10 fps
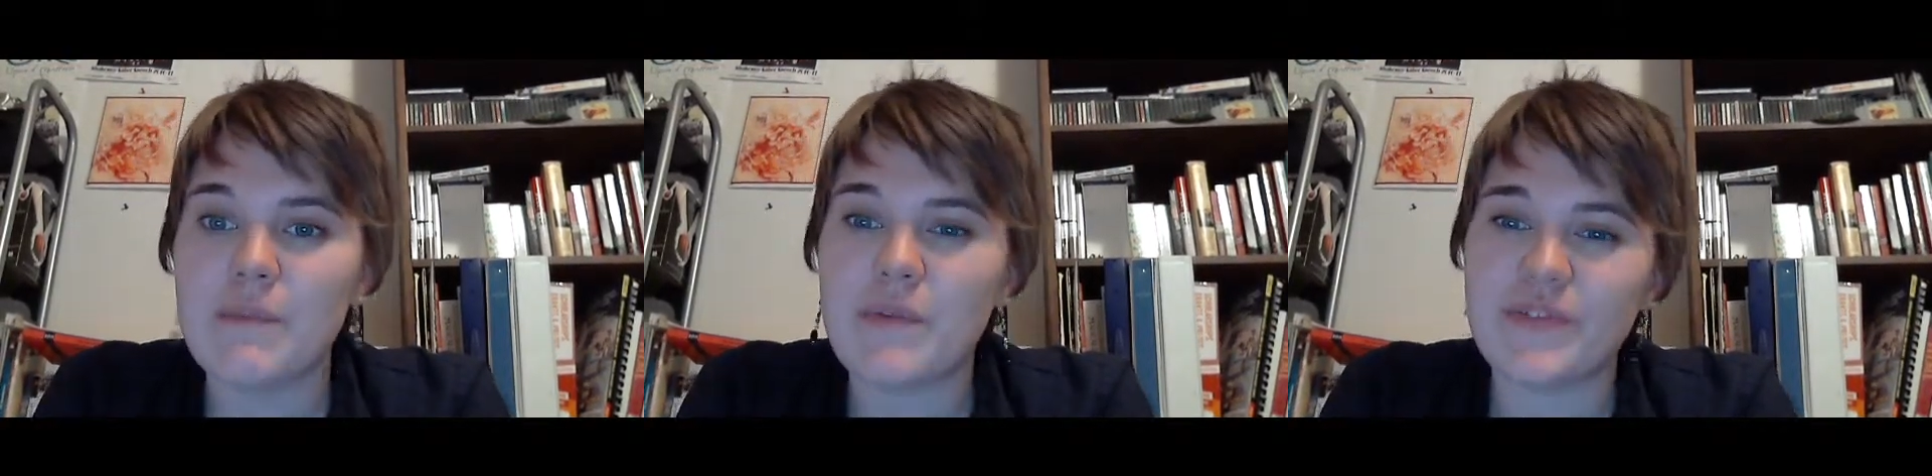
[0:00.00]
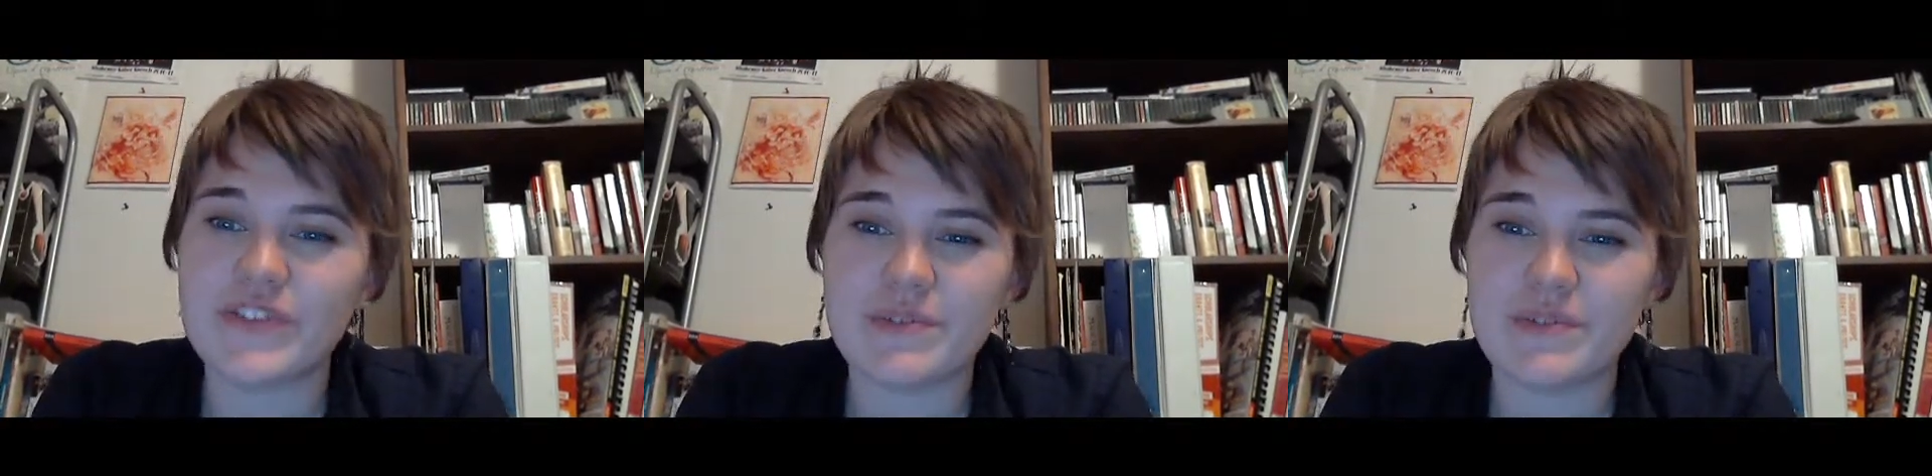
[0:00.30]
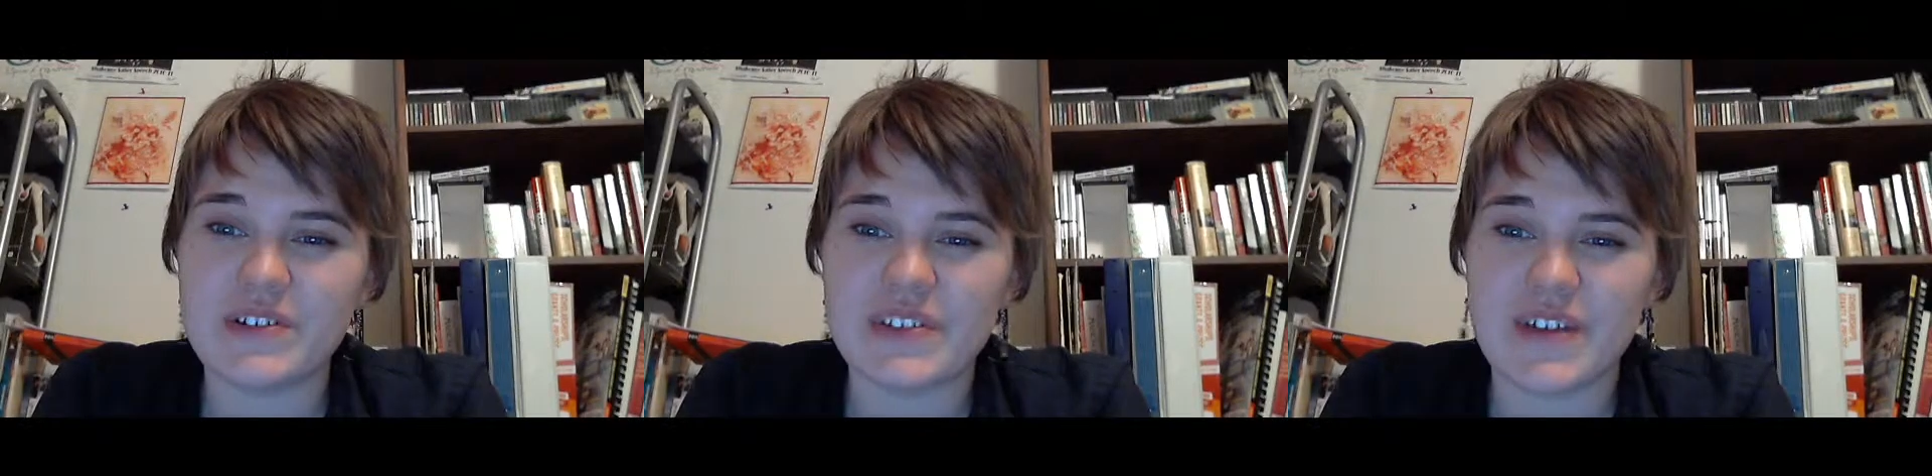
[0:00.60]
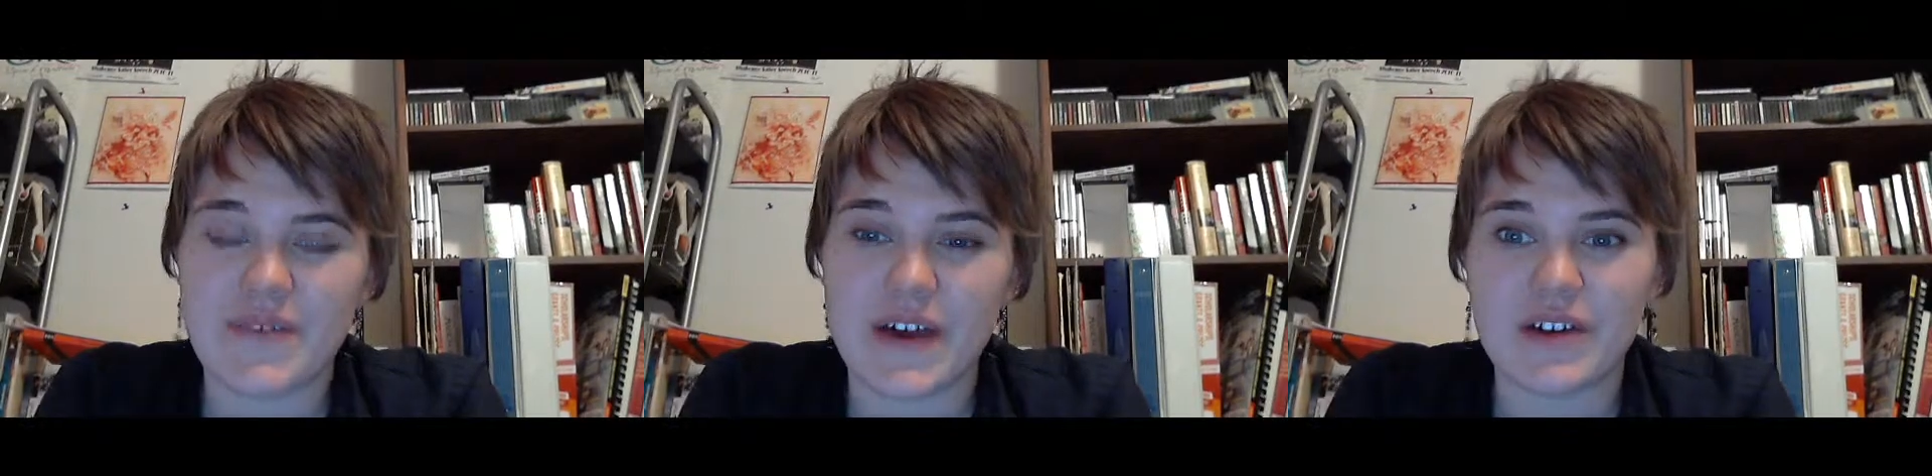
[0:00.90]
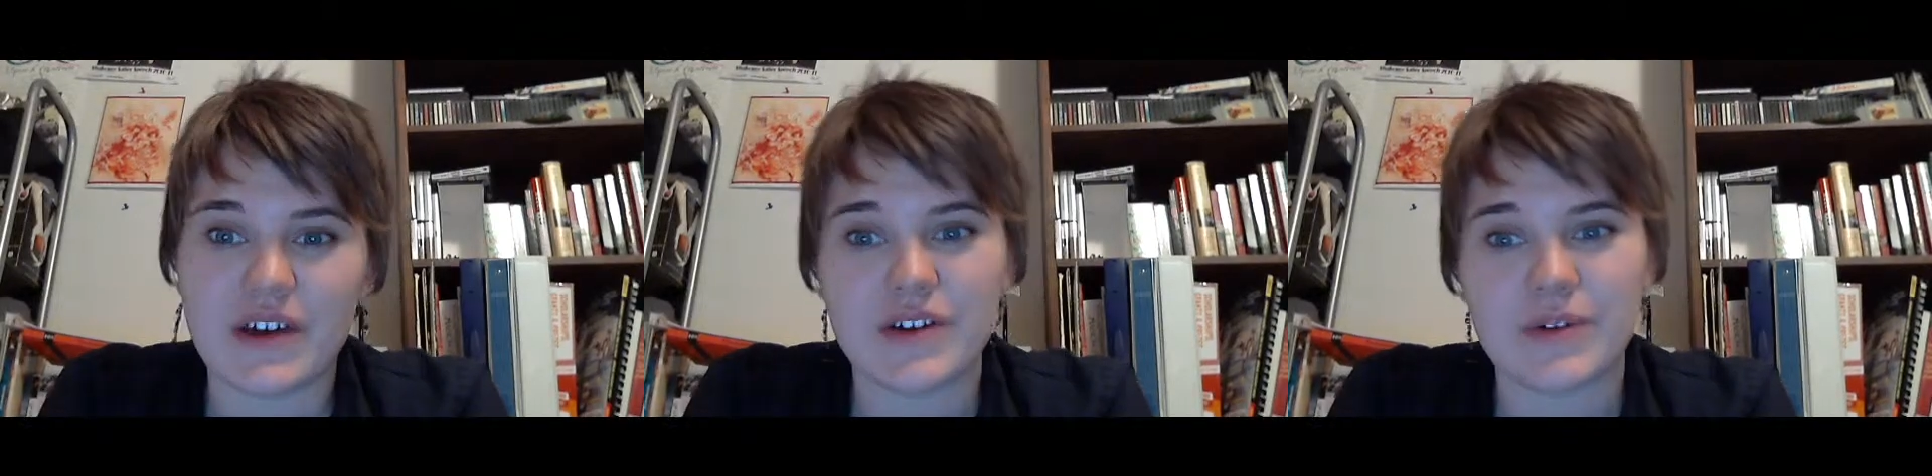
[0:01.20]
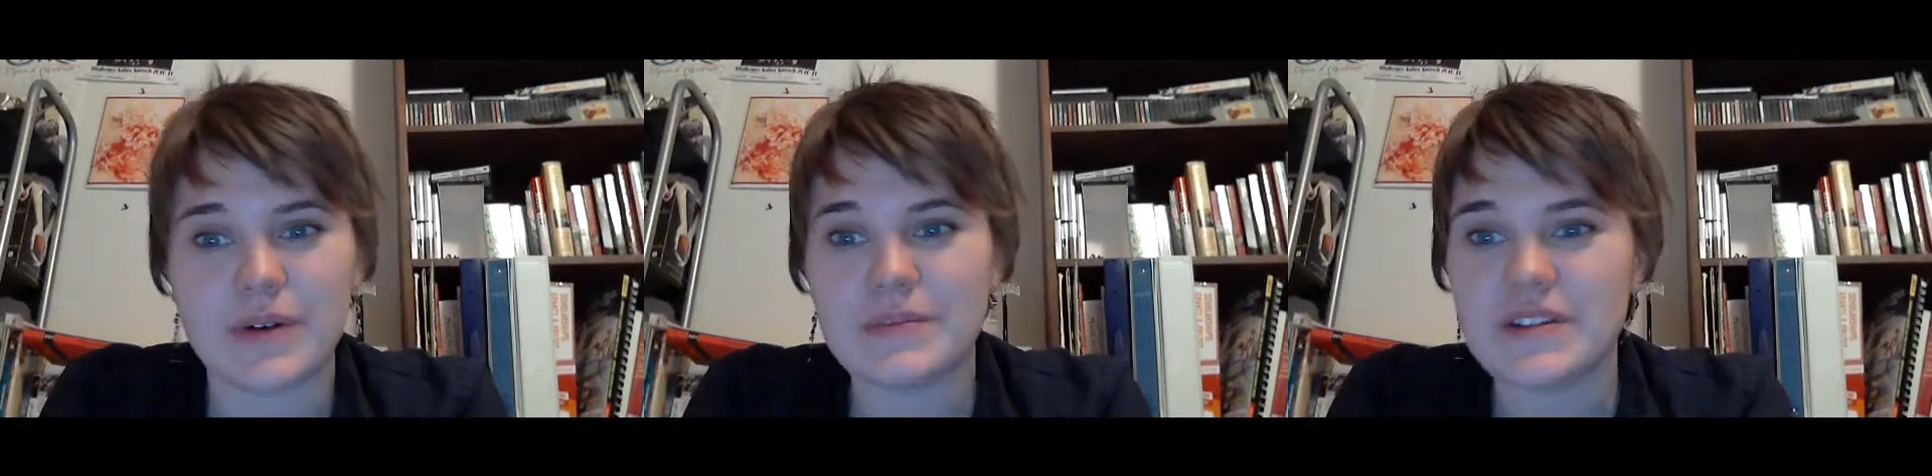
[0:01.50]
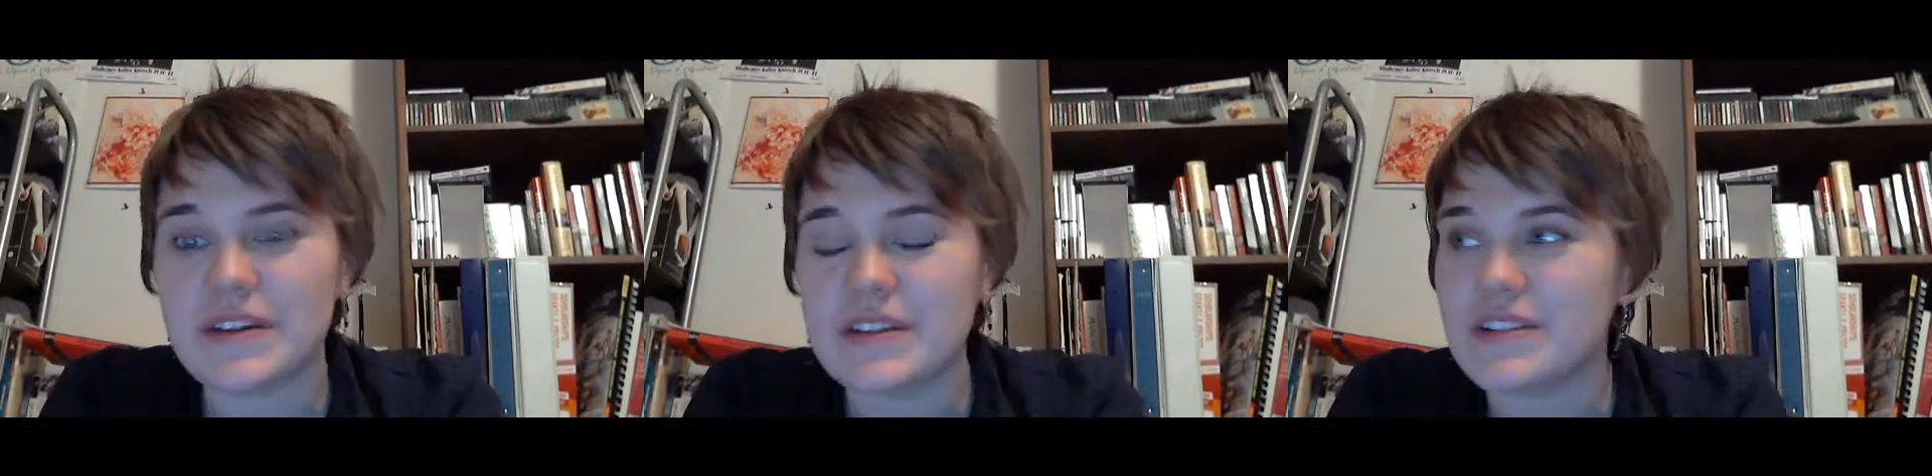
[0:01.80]
but for some reason that file got corrupted
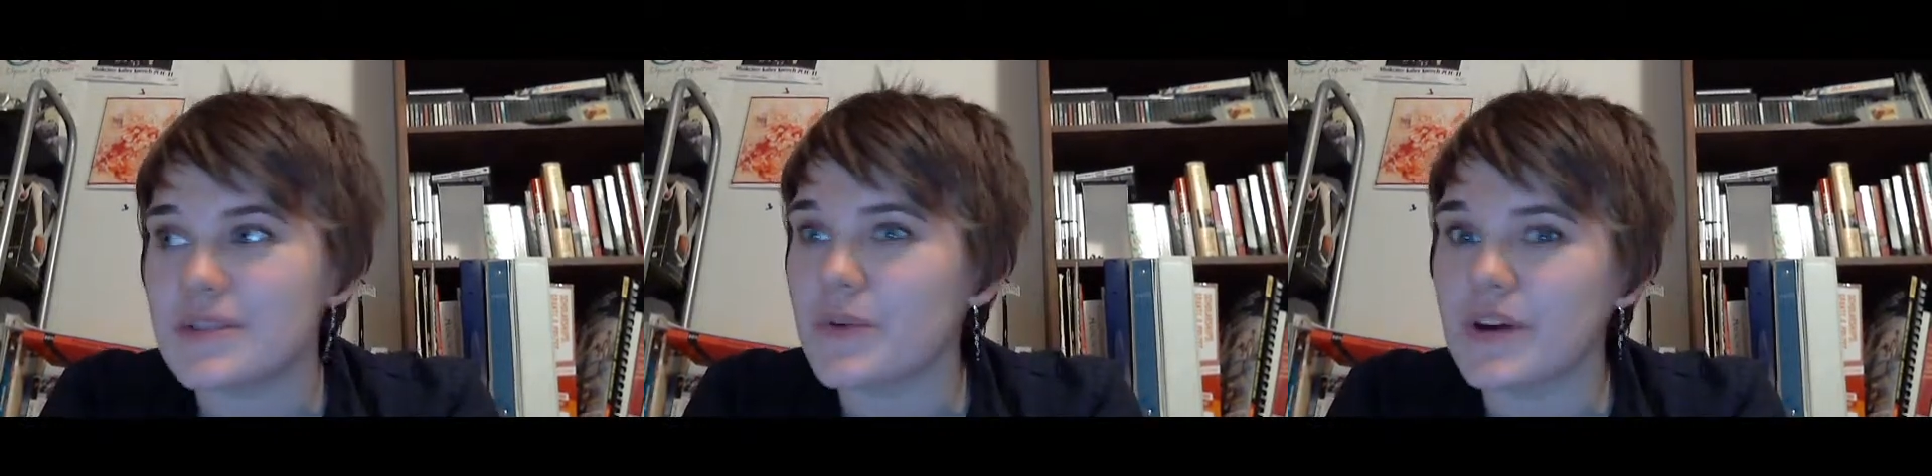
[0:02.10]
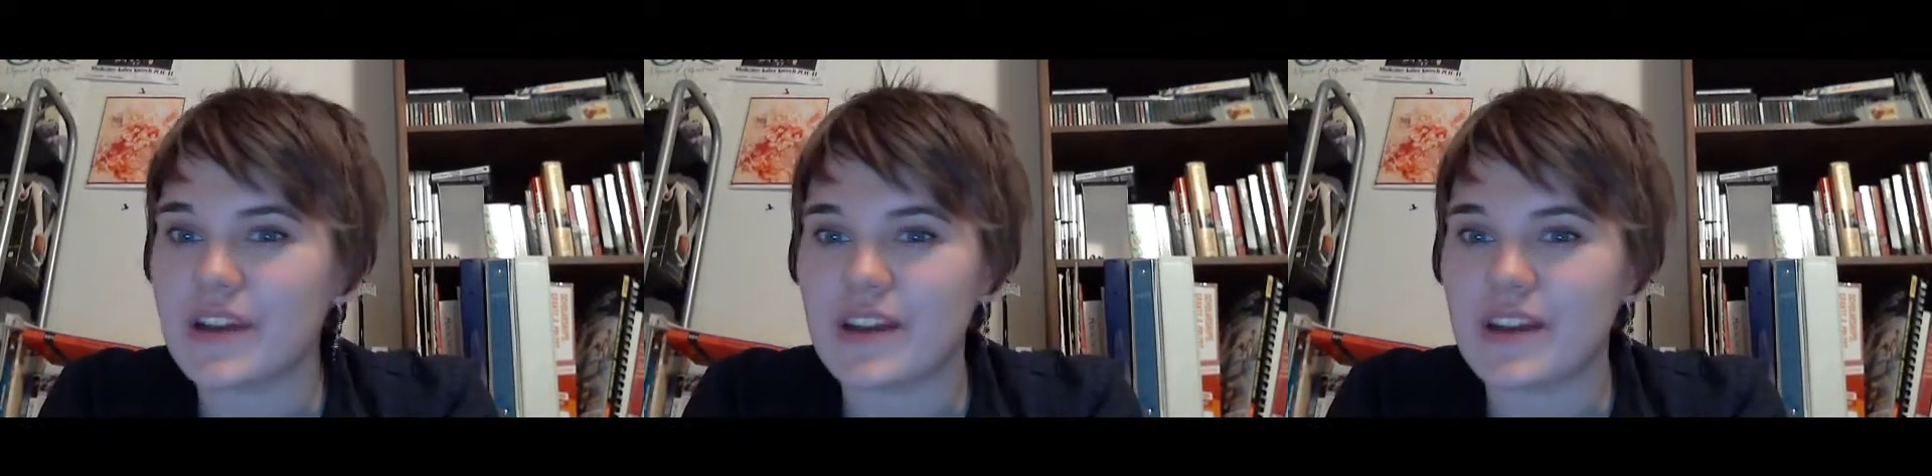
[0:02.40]
and it didn't work,